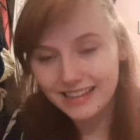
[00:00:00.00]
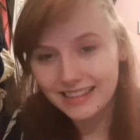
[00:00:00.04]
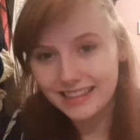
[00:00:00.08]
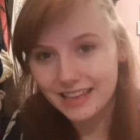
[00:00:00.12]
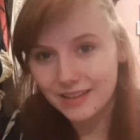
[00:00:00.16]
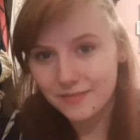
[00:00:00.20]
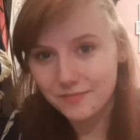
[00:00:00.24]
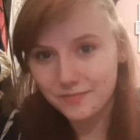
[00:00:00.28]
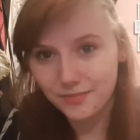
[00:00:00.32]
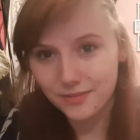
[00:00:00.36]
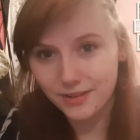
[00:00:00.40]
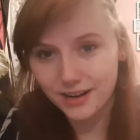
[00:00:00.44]

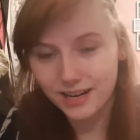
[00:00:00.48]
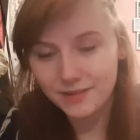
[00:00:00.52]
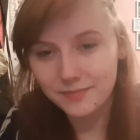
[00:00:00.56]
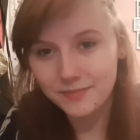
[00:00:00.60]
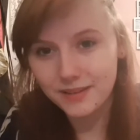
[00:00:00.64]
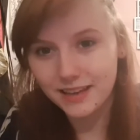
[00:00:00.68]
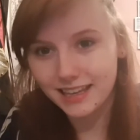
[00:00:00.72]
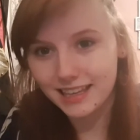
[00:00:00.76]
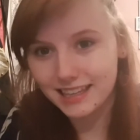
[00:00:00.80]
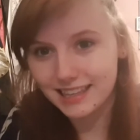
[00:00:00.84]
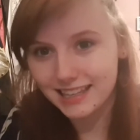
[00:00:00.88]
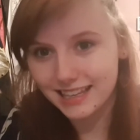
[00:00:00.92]
That bright
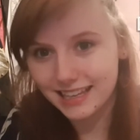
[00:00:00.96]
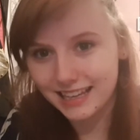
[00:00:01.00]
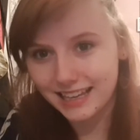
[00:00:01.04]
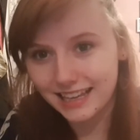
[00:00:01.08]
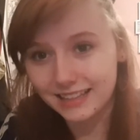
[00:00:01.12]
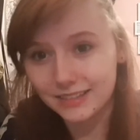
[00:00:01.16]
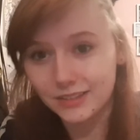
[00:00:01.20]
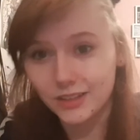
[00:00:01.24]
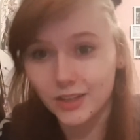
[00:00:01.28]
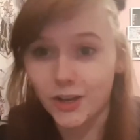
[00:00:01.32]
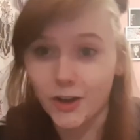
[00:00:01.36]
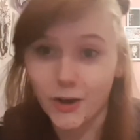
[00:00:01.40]
pink thing
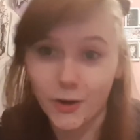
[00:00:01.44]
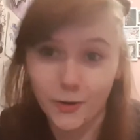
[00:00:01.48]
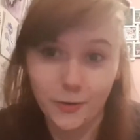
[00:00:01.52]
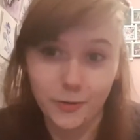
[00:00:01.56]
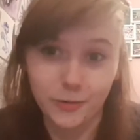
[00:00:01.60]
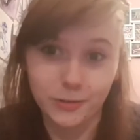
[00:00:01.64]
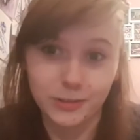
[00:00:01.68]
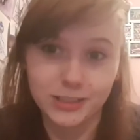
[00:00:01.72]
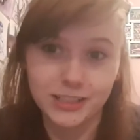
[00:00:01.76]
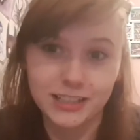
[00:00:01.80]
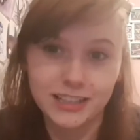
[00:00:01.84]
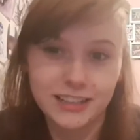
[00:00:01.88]
is a
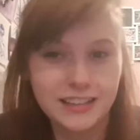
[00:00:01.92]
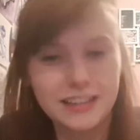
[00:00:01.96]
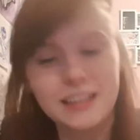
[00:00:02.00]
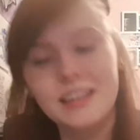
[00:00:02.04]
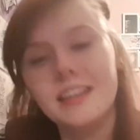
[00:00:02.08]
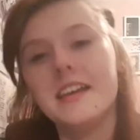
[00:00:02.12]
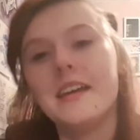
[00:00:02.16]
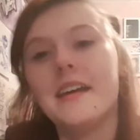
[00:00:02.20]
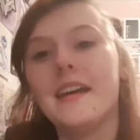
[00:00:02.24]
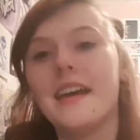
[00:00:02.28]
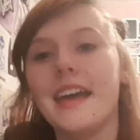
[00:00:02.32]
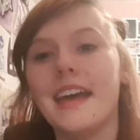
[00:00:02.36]
coat,
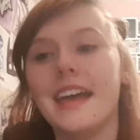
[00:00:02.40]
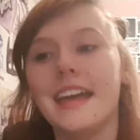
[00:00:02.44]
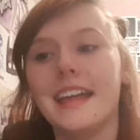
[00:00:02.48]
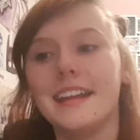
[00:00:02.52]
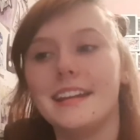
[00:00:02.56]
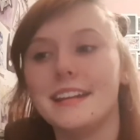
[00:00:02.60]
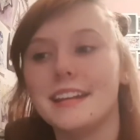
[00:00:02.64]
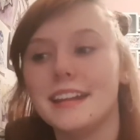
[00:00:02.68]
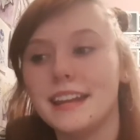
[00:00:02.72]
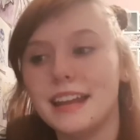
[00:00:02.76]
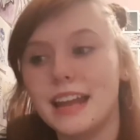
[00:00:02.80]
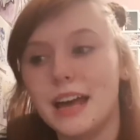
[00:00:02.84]

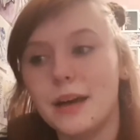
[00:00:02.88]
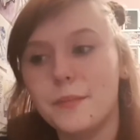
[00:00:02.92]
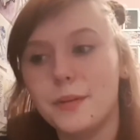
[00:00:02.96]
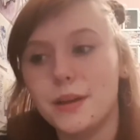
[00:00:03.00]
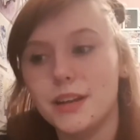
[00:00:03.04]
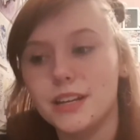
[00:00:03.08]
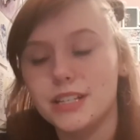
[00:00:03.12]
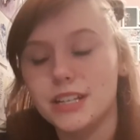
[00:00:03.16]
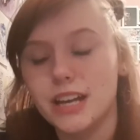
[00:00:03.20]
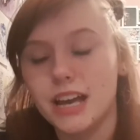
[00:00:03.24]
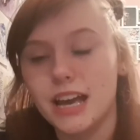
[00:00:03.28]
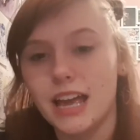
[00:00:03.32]
and in that
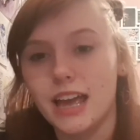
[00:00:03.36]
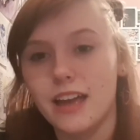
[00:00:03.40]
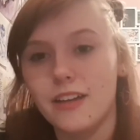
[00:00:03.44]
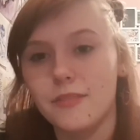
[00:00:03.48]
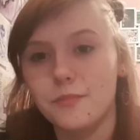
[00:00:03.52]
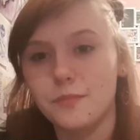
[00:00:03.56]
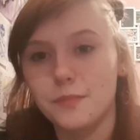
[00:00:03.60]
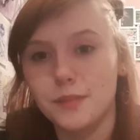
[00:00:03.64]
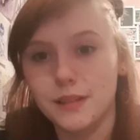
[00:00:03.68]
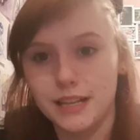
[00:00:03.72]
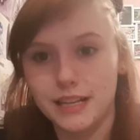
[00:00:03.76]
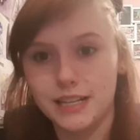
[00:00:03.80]
picture I
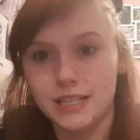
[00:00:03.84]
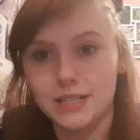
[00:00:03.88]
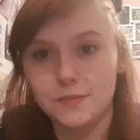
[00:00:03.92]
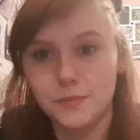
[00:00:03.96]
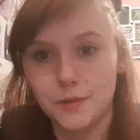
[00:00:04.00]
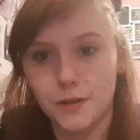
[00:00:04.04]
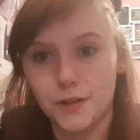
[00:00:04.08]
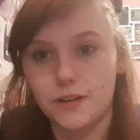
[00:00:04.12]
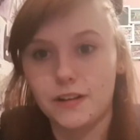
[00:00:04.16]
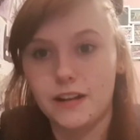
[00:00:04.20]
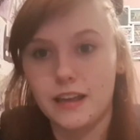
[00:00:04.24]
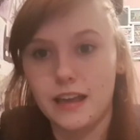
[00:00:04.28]
have bleach
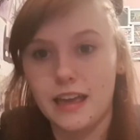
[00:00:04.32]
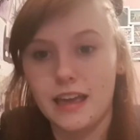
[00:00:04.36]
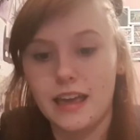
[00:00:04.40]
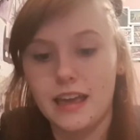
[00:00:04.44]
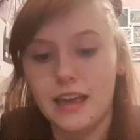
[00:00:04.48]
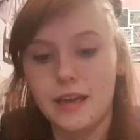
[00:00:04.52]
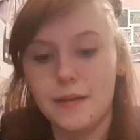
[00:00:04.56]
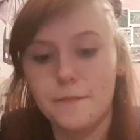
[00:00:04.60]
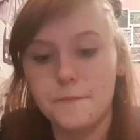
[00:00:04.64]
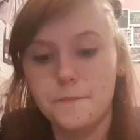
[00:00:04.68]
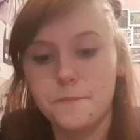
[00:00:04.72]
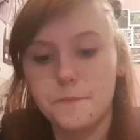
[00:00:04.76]
blonde
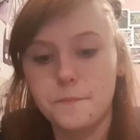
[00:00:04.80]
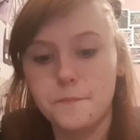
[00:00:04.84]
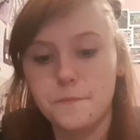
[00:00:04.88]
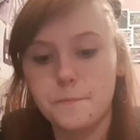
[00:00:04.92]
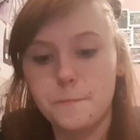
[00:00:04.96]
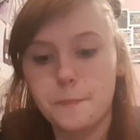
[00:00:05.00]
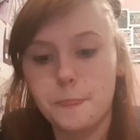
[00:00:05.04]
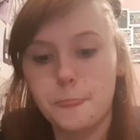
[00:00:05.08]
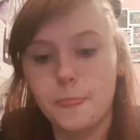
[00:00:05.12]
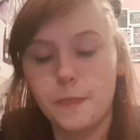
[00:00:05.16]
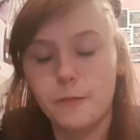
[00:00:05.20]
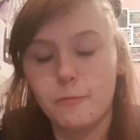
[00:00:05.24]
hair,
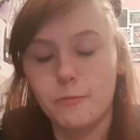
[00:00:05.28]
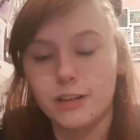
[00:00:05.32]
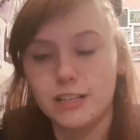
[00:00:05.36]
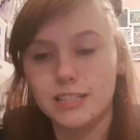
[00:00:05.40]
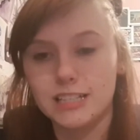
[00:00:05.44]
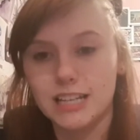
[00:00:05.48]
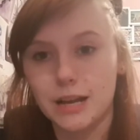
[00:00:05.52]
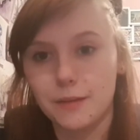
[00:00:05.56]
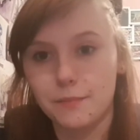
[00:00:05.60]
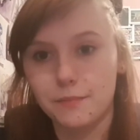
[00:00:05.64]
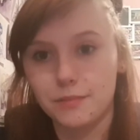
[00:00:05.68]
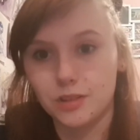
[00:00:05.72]

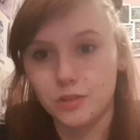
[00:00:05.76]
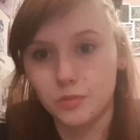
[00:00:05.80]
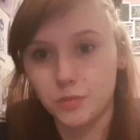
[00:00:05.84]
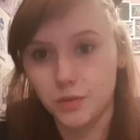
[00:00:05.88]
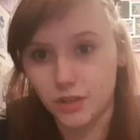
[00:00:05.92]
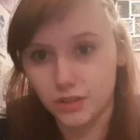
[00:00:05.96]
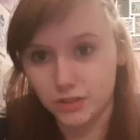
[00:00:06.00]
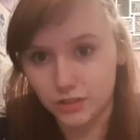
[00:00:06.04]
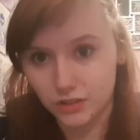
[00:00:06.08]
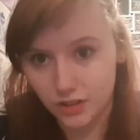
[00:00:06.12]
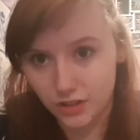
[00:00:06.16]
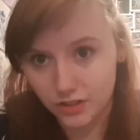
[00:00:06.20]
which happens
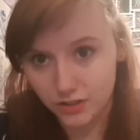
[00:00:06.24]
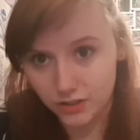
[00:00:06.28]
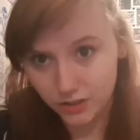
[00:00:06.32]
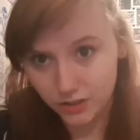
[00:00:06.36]
because of the